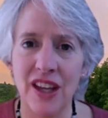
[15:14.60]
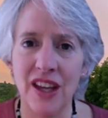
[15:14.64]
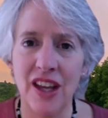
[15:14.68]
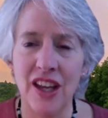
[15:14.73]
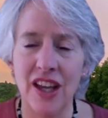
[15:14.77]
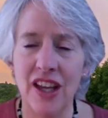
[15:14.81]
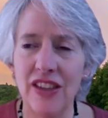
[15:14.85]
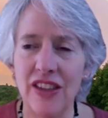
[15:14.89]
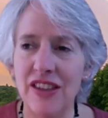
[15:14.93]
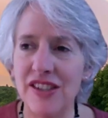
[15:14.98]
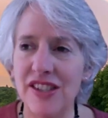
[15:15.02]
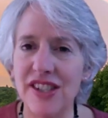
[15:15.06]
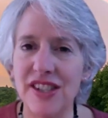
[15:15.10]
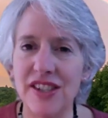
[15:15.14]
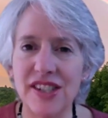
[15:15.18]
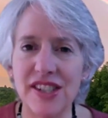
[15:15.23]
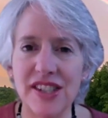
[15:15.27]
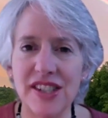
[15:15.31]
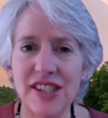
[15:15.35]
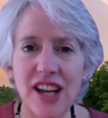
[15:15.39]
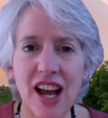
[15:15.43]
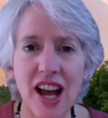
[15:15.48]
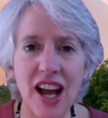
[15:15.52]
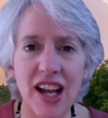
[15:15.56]
And the
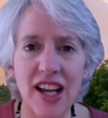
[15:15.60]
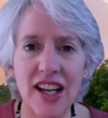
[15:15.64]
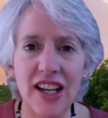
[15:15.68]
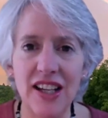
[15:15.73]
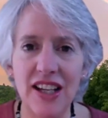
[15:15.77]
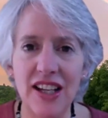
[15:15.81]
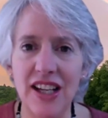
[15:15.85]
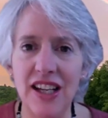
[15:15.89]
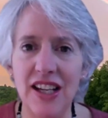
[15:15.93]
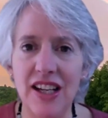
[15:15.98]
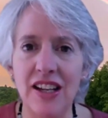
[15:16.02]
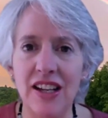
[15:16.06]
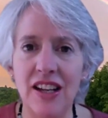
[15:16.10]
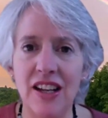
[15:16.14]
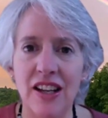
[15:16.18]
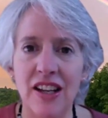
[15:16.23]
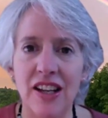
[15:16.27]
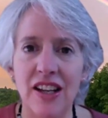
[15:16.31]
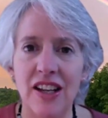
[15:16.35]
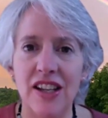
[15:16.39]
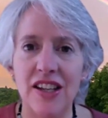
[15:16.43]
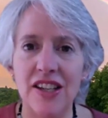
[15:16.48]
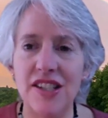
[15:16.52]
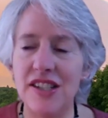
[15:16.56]
society
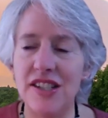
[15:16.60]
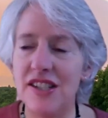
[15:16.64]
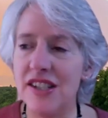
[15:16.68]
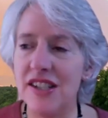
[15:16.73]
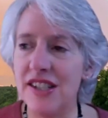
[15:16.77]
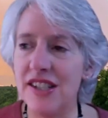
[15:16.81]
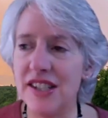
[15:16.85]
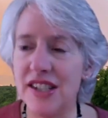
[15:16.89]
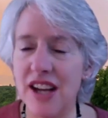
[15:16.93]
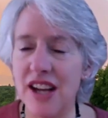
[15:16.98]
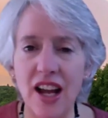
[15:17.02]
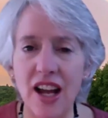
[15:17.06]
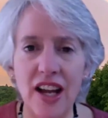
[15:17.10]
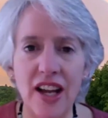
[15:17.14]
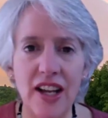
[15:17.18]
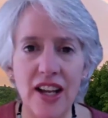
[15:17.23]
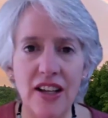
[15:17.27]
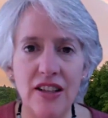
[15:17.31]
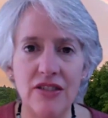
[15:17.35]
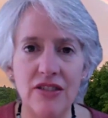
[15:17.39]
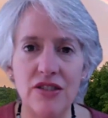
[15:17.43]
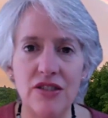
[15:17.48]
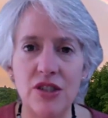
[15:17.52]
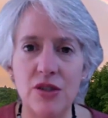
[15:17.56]
is
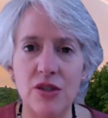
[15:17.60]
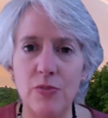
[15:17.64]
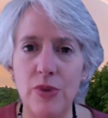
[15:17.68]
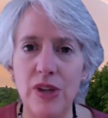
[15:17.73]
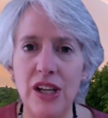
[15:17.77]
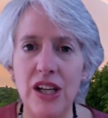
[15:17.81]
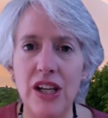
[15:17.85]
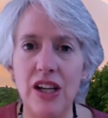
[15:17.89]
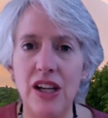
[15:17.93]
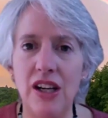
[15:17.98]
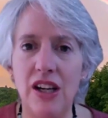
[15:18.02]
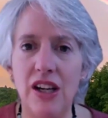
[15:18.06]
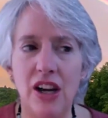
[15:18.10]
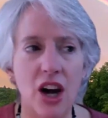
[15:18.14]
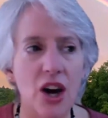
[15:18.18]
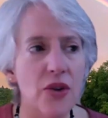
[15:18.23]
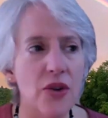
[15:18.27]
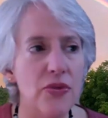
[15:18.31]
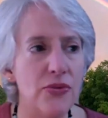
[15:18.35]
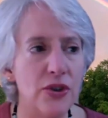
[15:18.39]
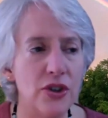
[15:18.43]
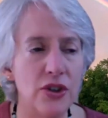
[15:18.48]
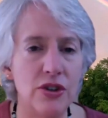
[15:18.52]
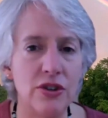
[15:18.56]
designed to be
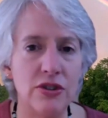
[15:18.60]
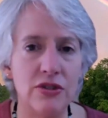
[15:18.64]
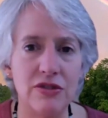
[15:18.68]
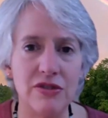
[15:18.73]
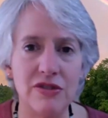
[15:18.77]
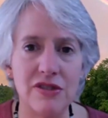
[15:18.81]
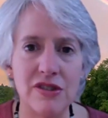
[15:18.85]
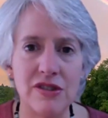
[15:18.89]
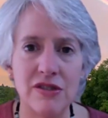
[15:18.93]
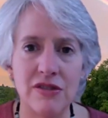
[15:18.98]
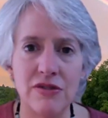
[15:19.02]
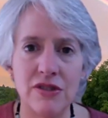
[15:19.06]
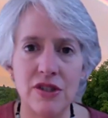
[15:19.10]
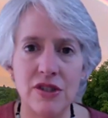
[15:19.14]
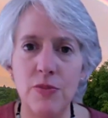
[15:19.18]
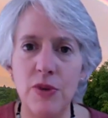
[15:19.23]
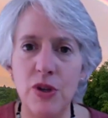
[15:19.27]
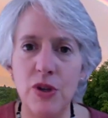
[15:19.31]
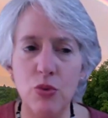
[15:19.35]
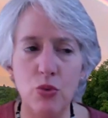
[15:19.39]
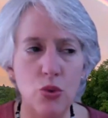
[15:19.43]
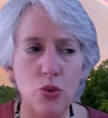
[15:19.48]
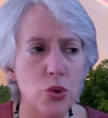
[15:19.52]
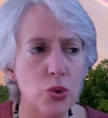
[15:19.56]
governed, to be
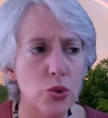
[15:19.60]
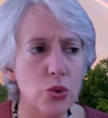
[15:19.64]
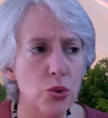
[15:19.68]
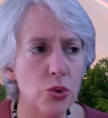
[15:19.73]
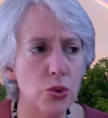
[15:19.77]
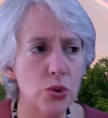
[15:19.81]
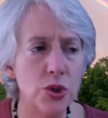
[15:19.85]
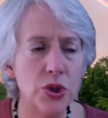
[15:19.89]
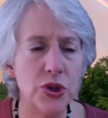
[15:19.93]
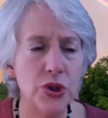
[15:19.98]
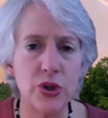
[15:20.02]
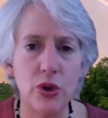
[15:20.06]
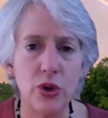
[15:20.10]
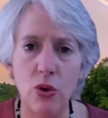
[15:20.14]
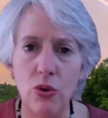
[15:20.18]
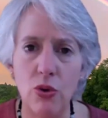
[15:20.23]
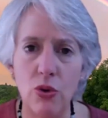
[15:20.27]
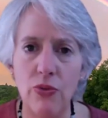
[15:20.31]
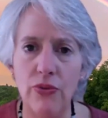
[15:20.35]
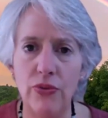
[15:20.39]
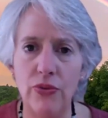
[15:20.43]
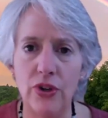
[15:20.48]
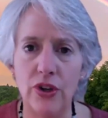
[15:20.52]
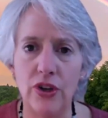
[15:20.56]
ruled
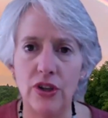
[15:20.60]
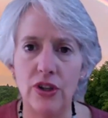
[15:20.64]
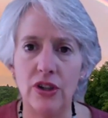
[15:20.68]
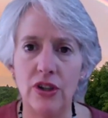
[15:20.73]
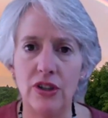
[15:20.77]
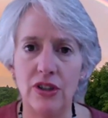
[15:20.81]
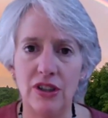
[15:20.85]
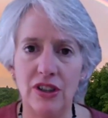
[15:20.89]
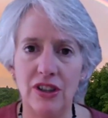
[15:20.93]
over.